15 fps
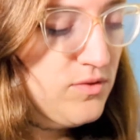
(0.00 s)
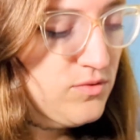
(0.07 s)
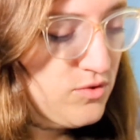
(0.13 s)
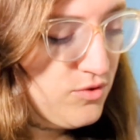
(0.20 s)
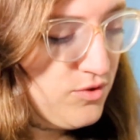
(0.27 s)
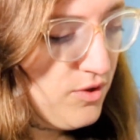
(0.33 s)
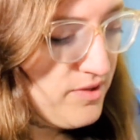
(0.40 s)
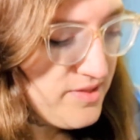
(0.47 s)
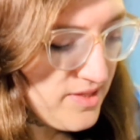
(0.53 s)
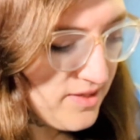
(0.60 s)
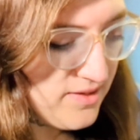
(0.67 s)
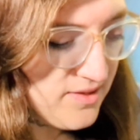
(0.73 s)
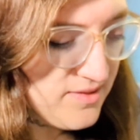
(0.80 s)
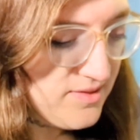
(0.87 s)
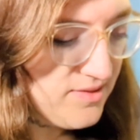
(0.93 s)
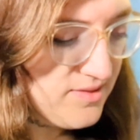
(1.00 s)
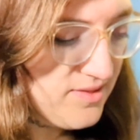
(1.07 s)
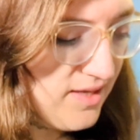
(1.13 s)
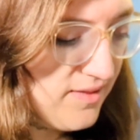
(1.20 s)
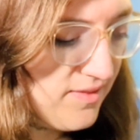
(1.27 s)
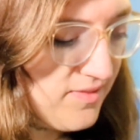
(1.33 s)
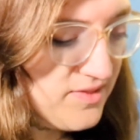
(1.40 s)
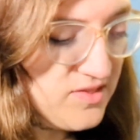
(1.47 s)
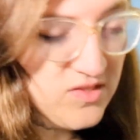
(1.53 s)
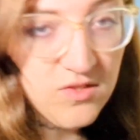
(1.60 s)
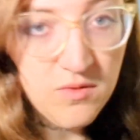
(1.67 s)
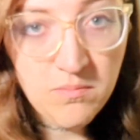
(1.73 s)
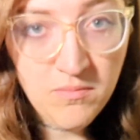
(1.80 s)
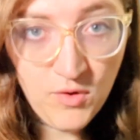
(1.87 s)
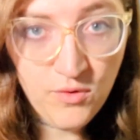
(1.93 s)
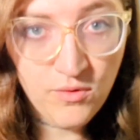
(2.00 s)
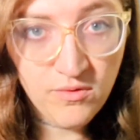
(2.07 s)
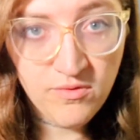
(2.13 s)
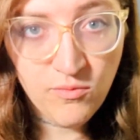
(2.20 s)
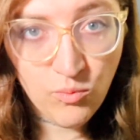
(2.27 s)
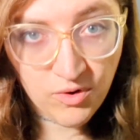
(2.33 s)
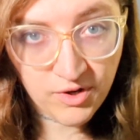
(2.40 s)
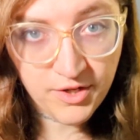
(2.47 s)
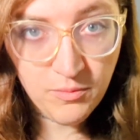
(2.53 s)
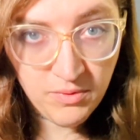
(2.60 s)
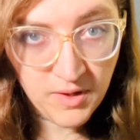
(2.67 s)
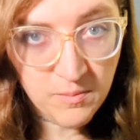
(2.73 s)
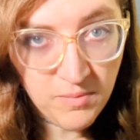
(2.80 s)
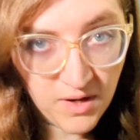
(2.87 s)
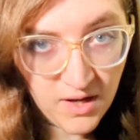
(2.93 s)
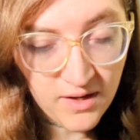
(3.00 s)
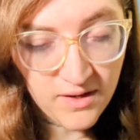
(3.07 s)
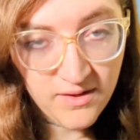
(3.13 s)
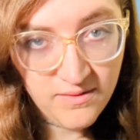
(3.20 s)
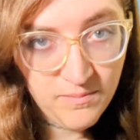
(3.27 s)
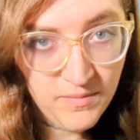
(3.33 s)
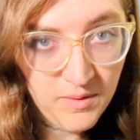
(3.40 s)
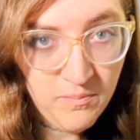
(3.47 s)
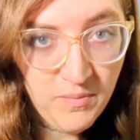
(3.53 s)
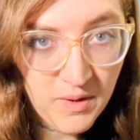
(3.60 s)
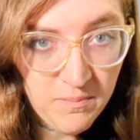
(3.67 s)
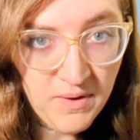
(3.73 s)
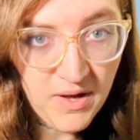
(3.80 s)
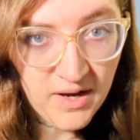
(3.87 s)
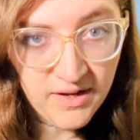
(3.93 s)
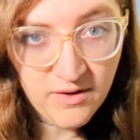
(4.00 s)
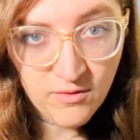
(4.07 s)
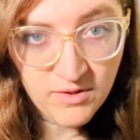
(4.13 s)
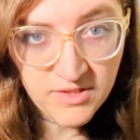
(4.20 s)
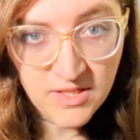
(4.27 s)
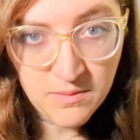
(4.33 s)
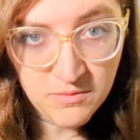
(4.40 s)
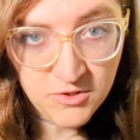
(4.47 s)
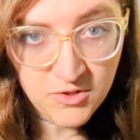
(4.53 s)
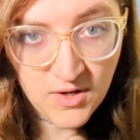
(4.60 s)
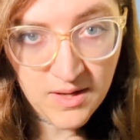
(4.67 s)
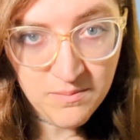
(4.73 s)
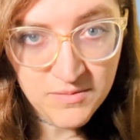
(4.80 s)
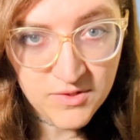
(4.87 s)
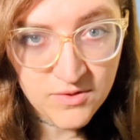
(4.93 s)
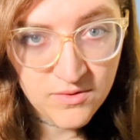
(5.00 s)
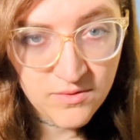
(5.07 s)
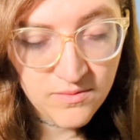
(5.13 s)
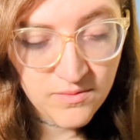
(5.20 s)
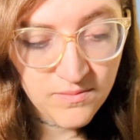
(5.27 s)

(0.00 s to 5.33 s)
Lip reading: So notice that it doesn't say that this is a move where you pickpocket or disable traps.